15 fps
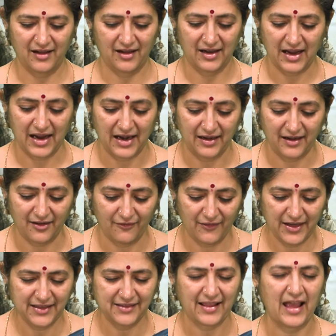And
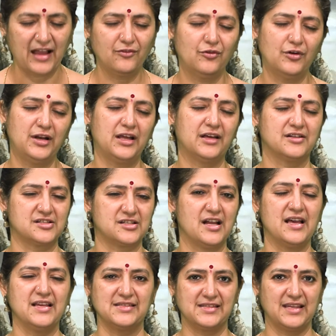very thankfully,
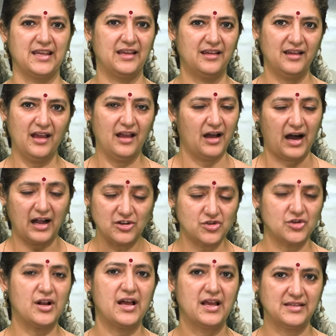Krishna is saying,
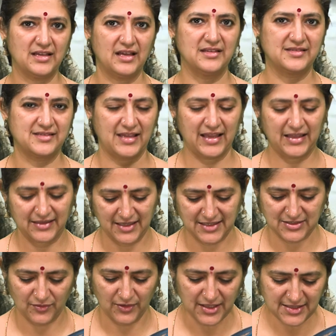Arjuna is saying
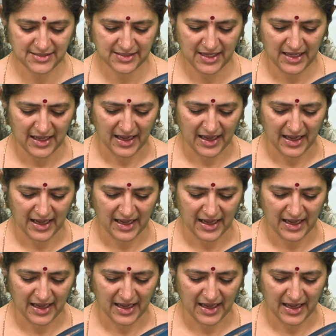these words.